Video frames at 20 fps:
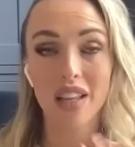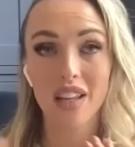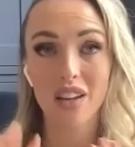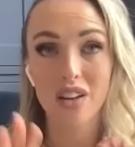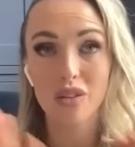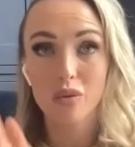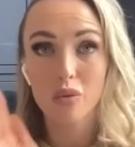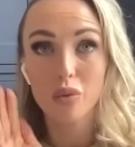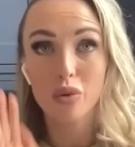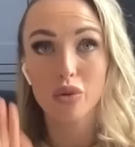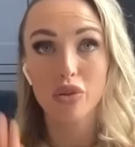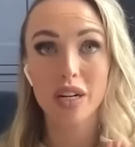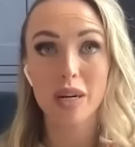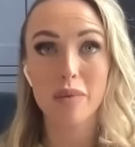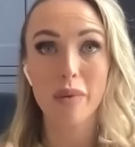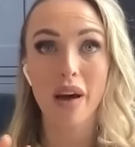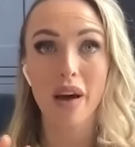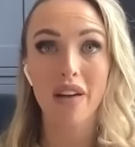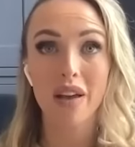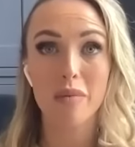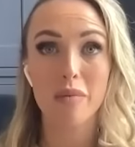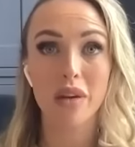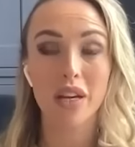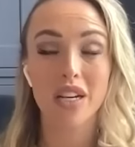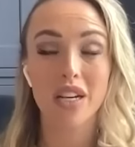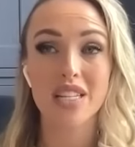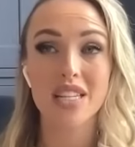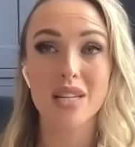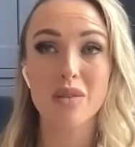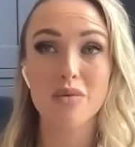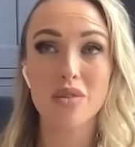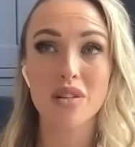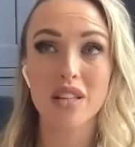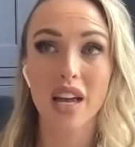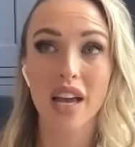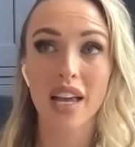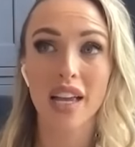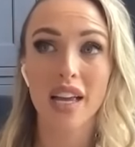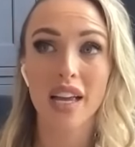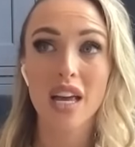you know worried about it because he was
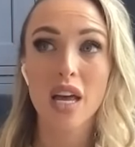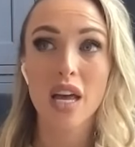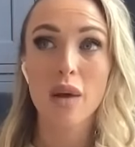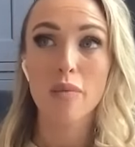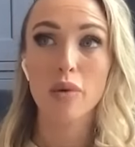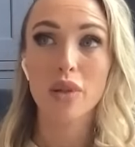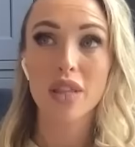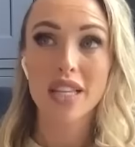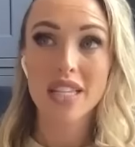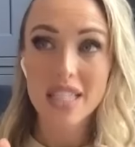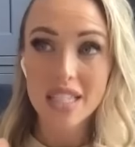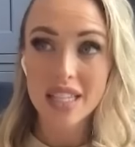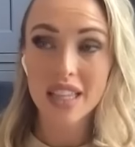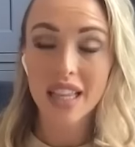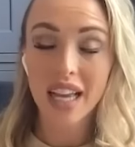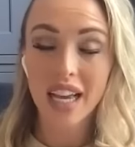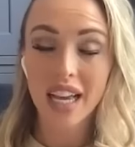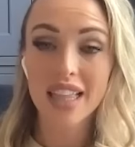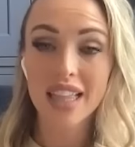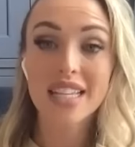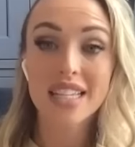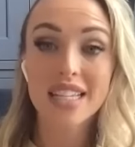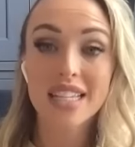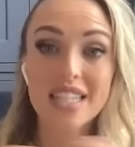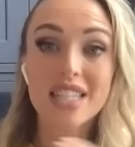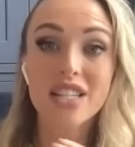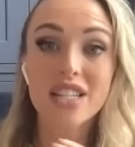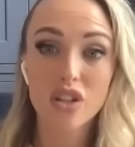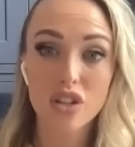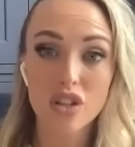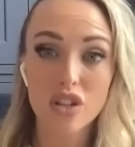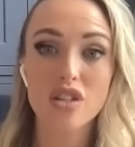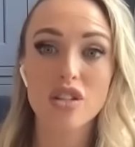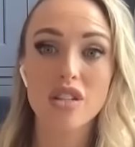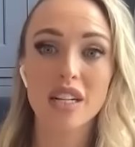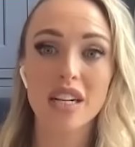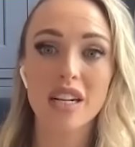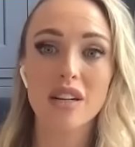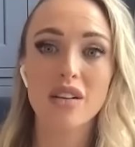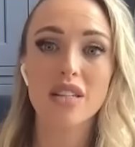like but this is like this is us
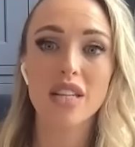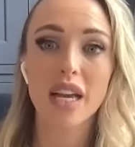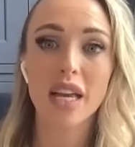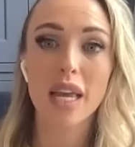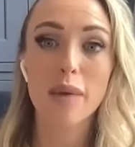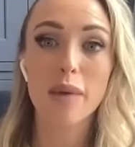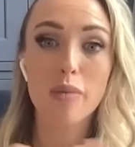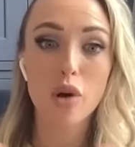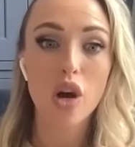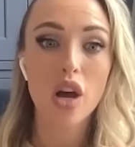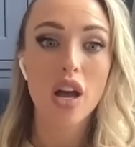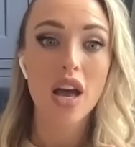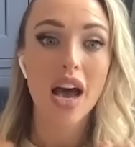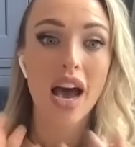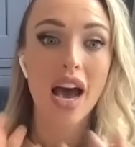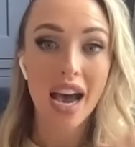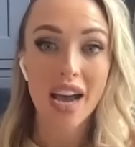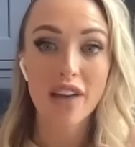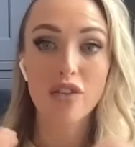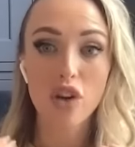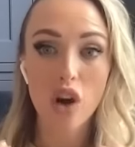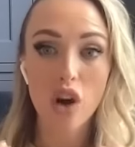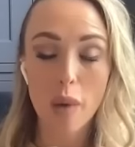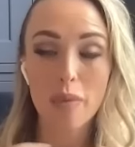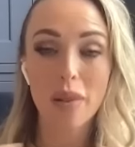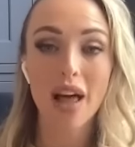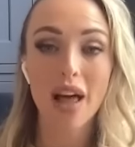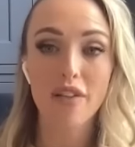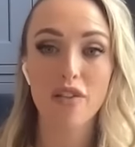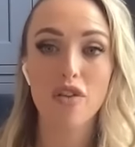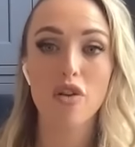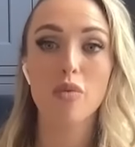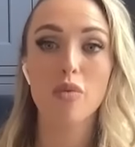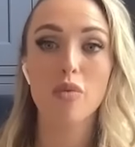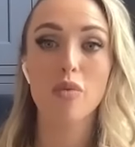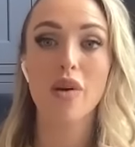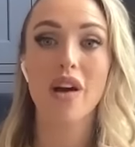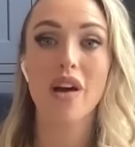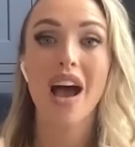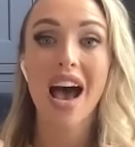and i was like yeah but I've got a platform
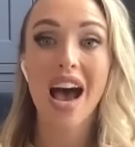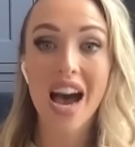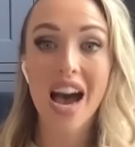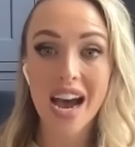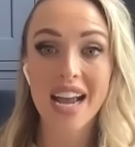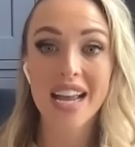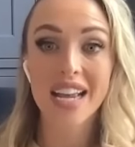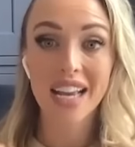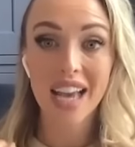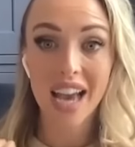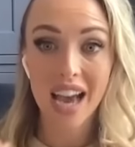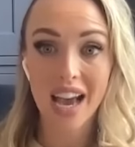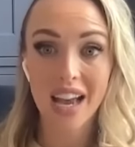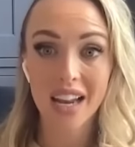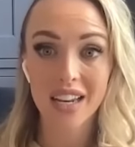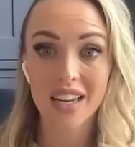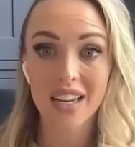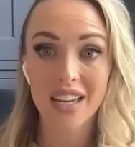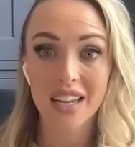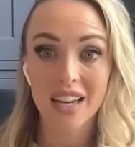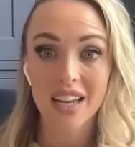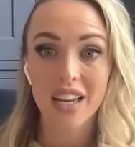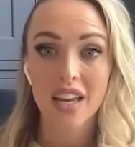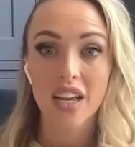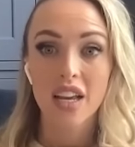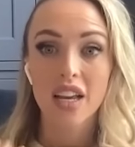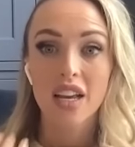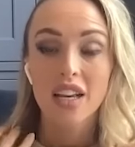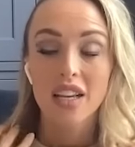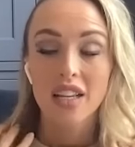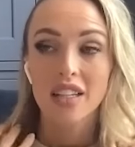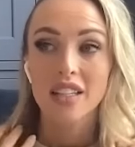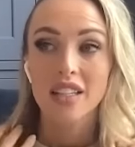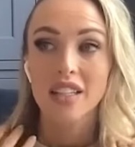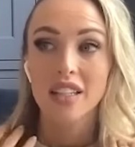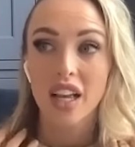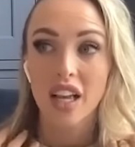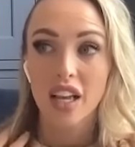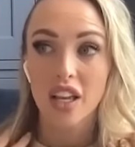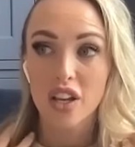where I can,
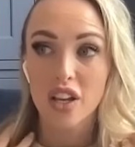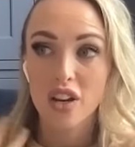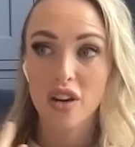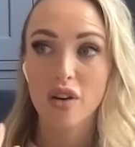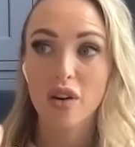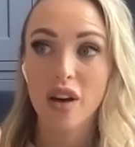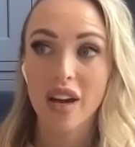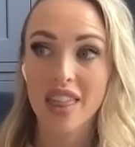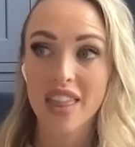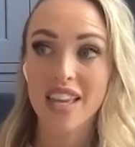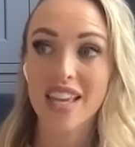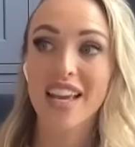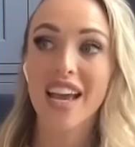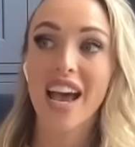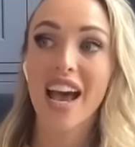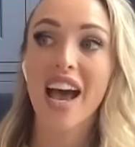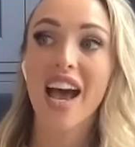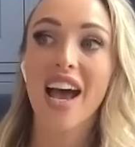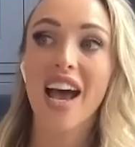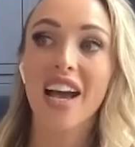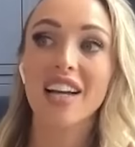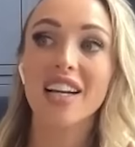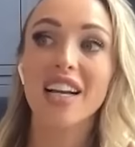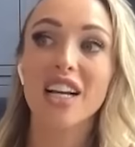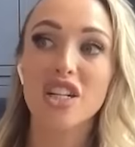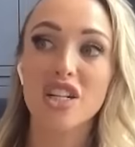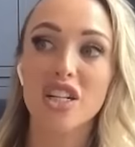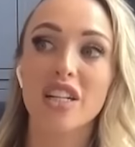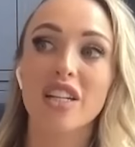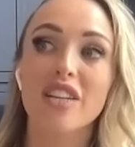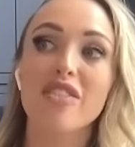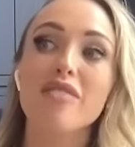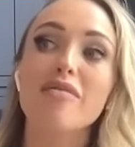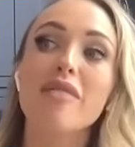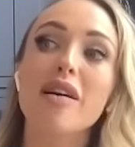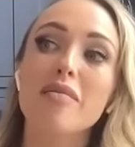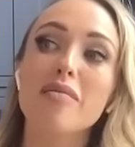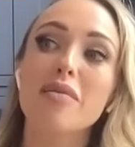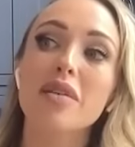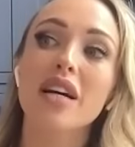you know, I think I actually
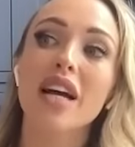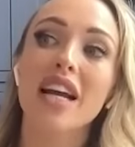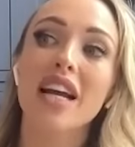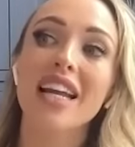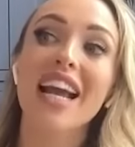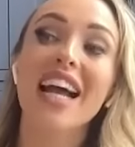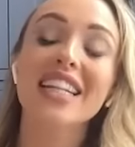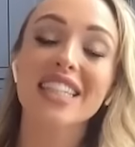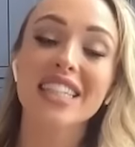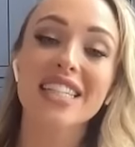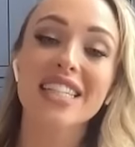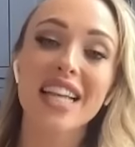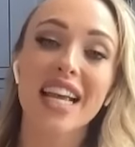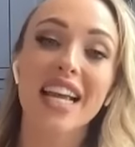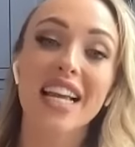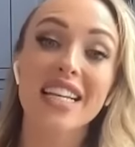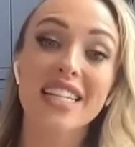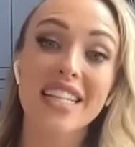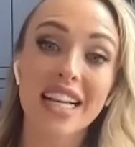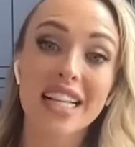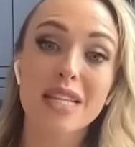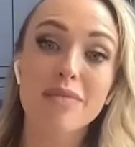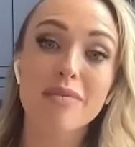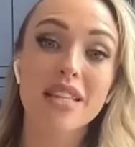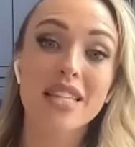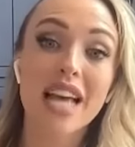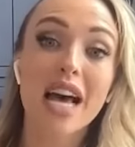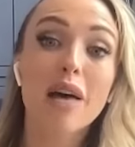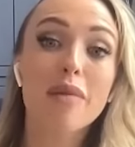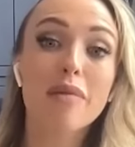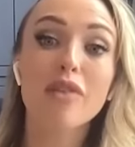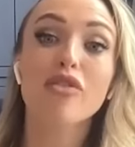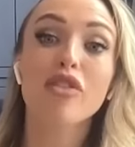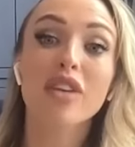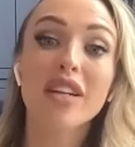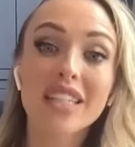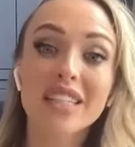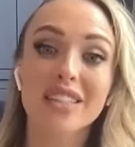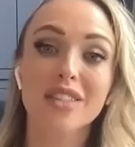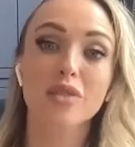remember he had to say, he said to me, tell me
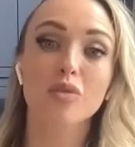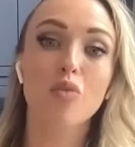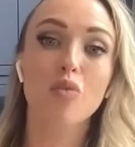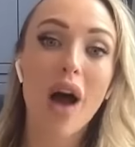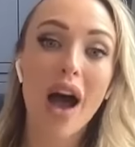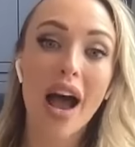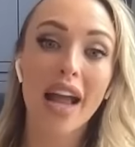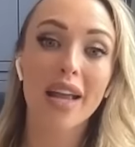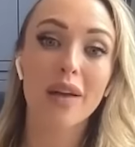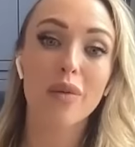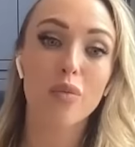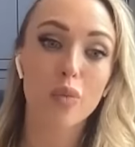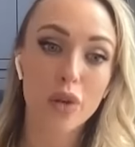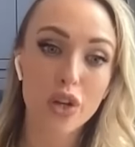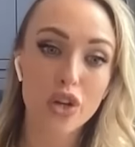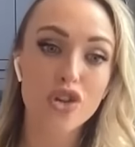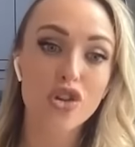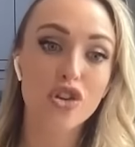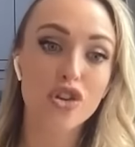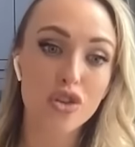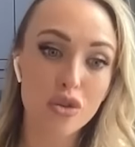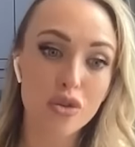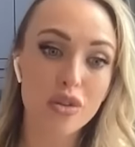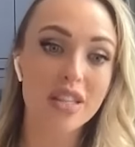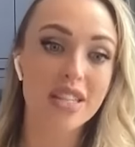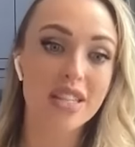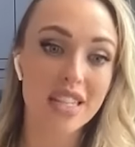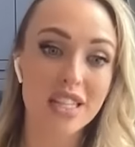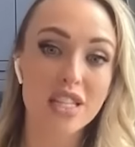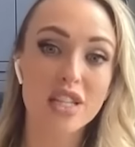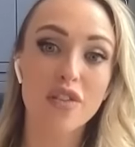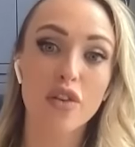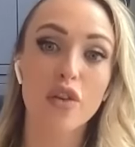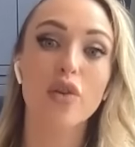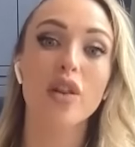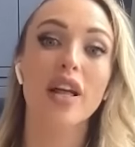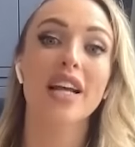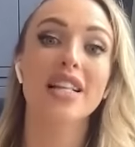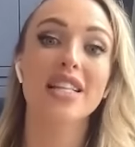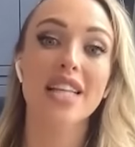reasons why we should do this interview.
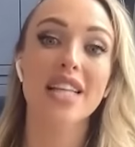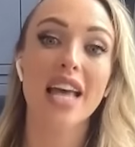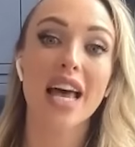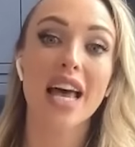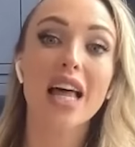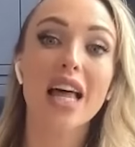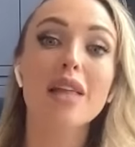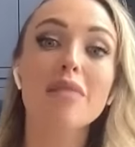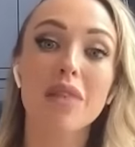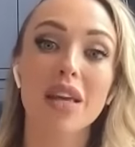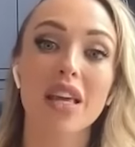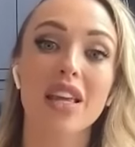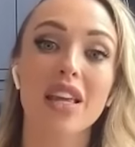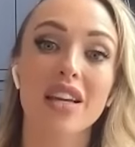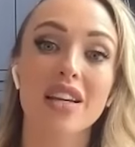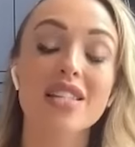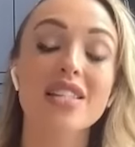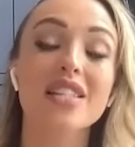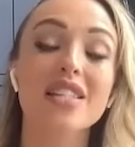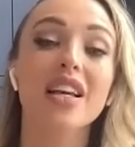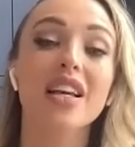Like, tell me, because,